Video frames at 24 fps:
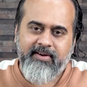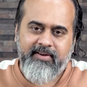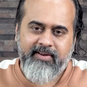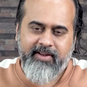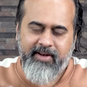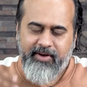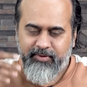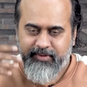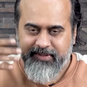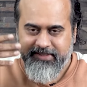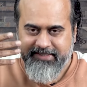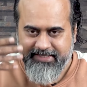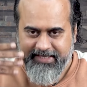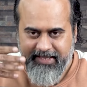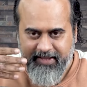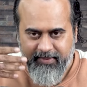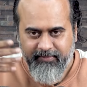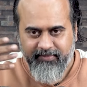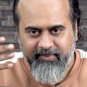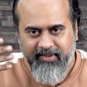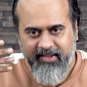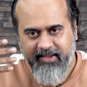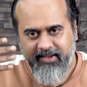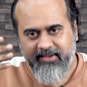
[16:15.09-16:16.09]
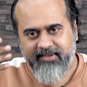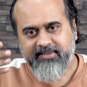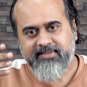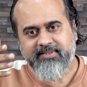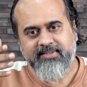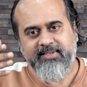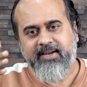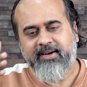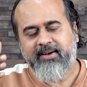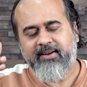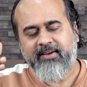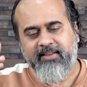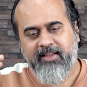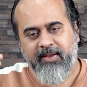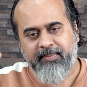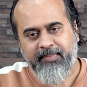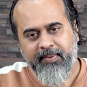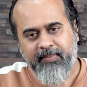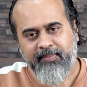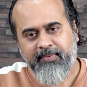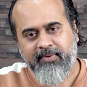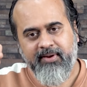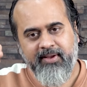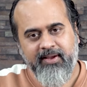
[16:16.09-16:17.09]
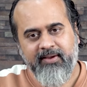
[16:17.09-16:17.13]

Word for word: tell you the same things that other people